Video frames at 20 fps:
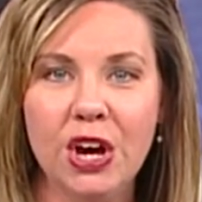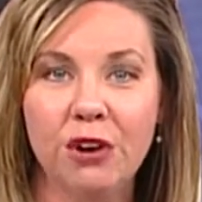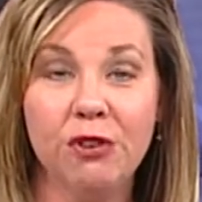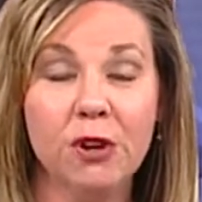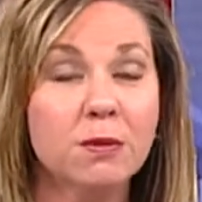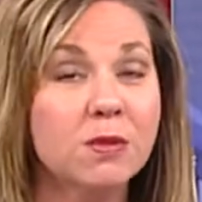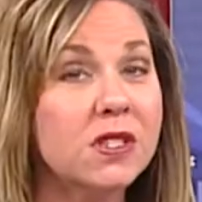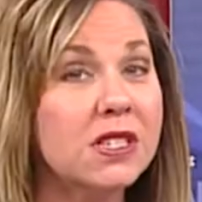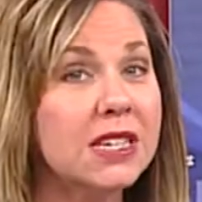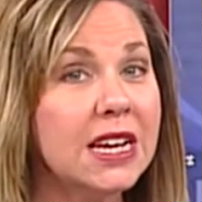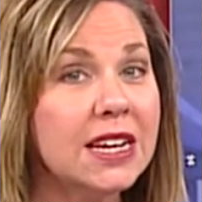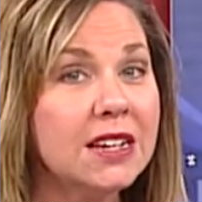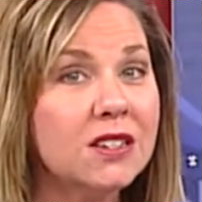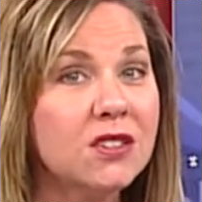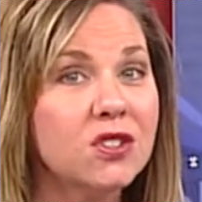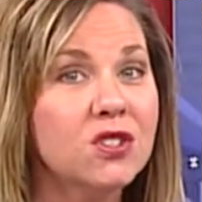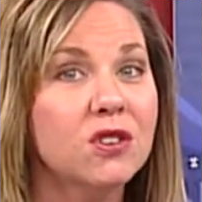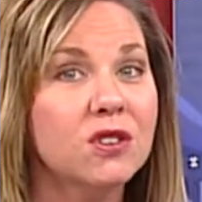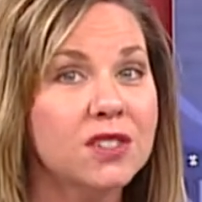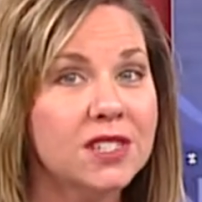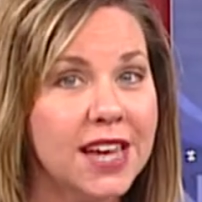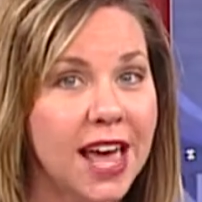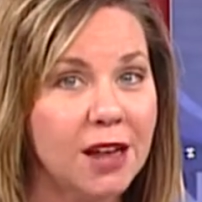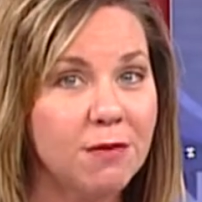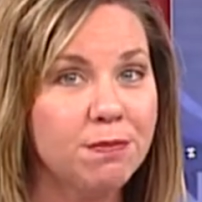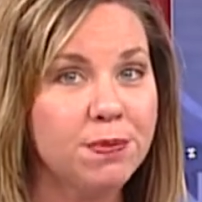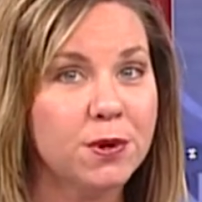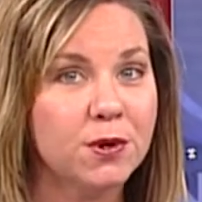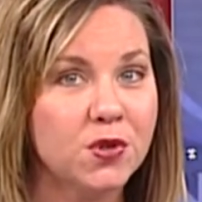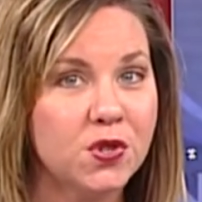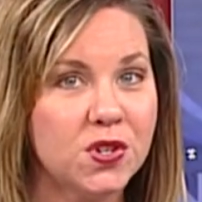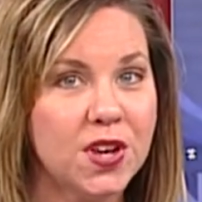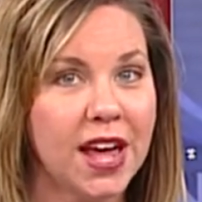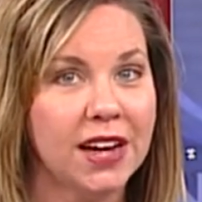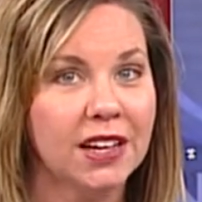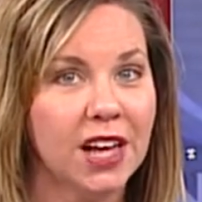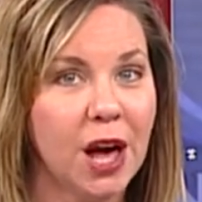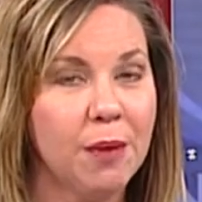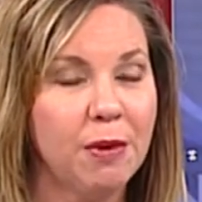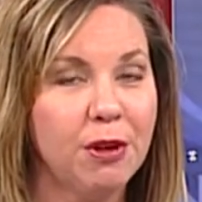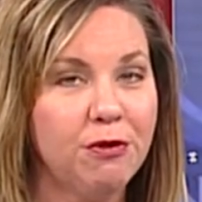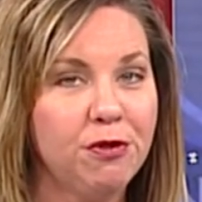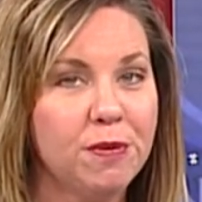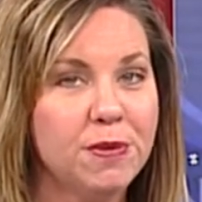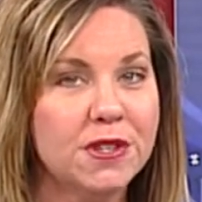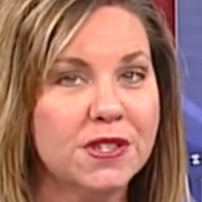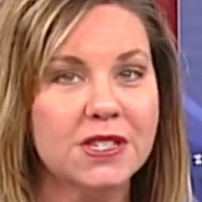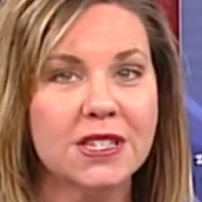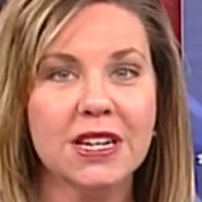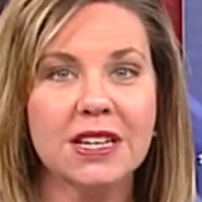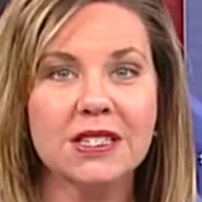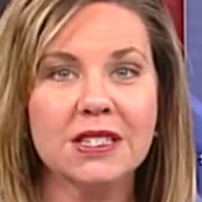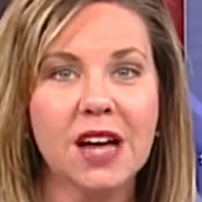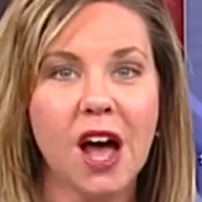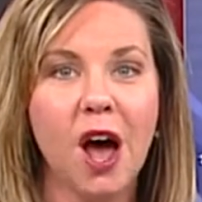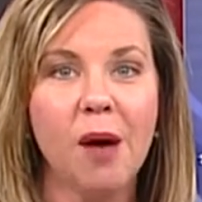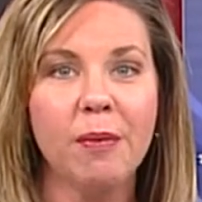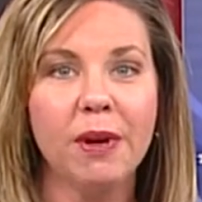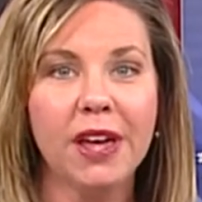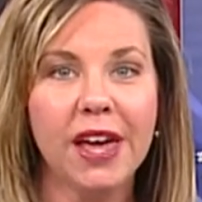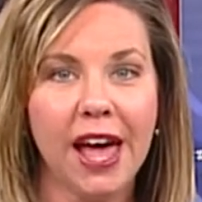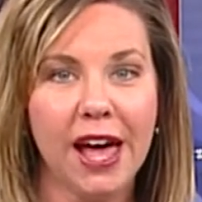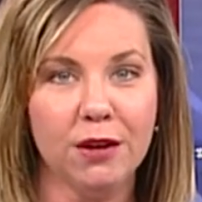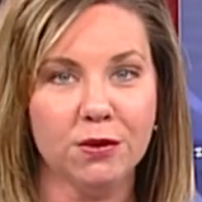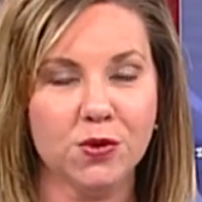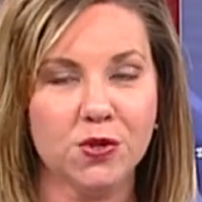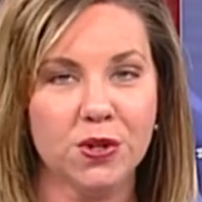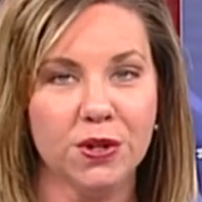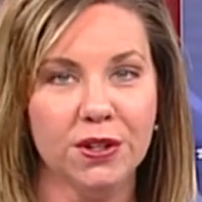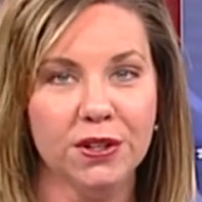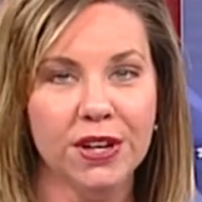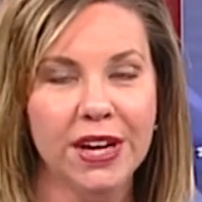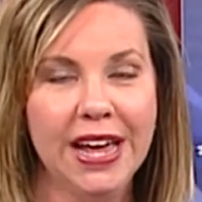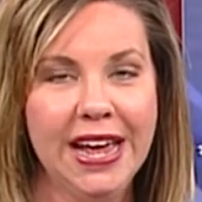from 6 to 10%, coming from the city's Common Council.